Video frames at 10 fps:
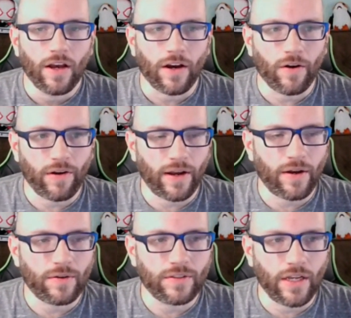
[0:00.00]

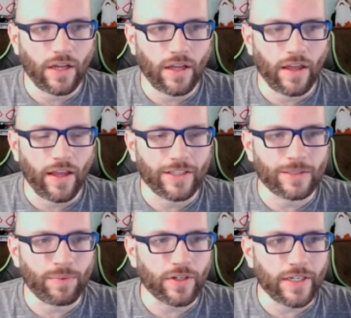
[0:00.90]
around
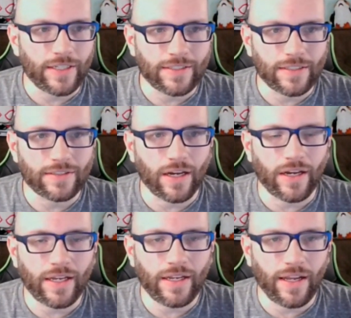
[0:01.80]
experience
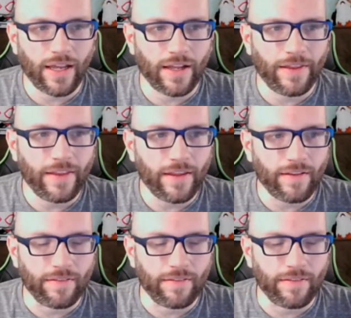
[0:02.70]
design and the